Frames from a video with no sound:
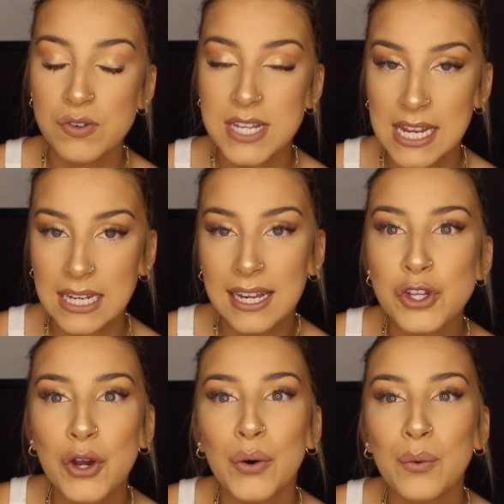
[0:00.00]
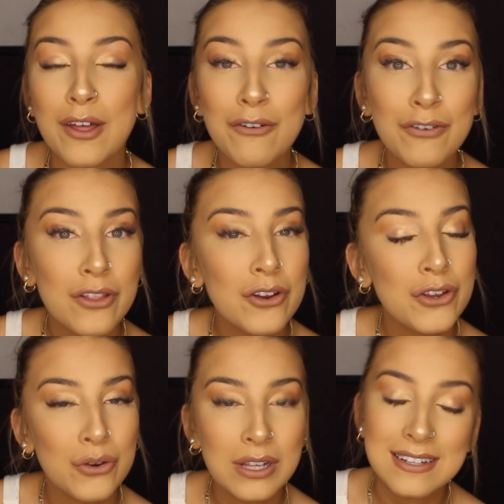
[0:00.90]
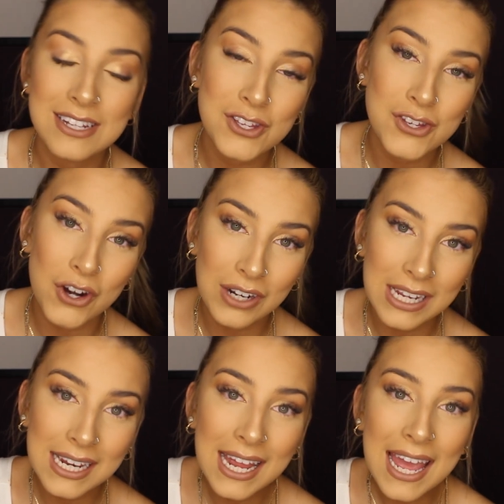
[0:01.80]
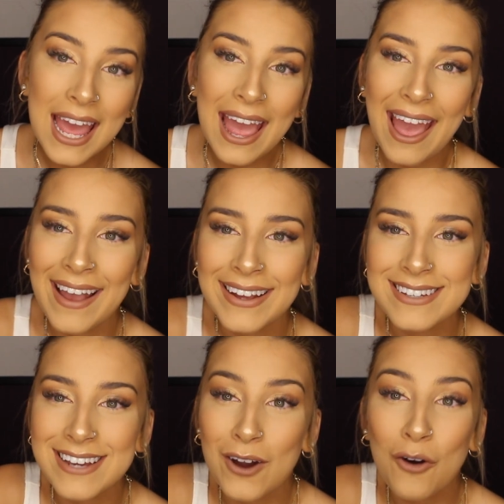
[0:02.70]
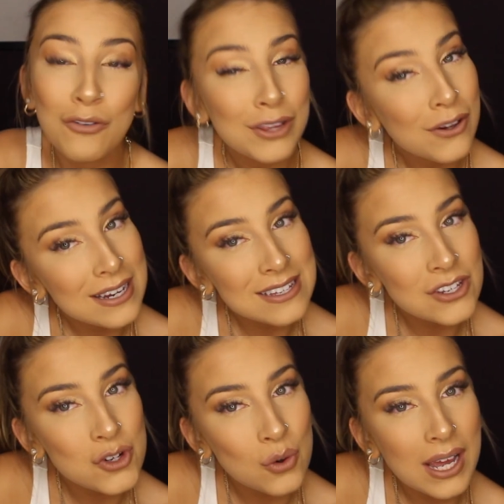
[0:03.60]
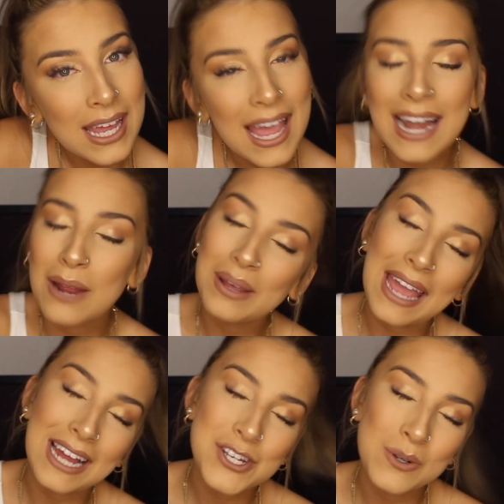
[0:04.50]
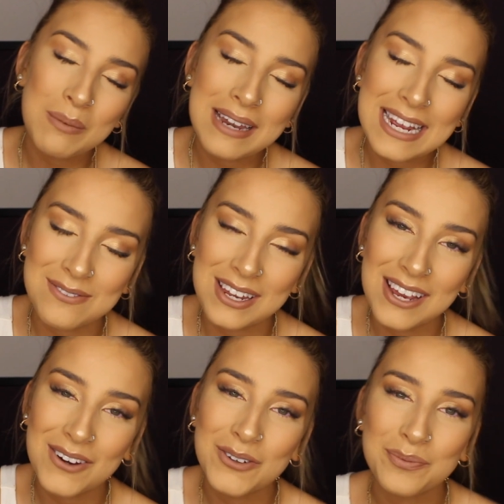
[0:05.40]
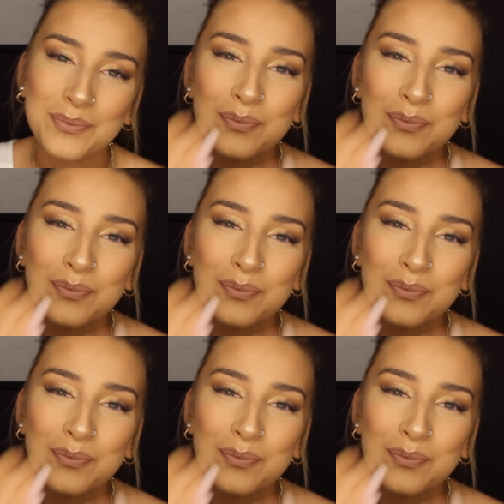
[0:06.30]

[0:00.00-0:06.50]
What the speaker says: routine. So without further ado, let's get started, and hopefully you guys enjoy, and I will catch you in my next video.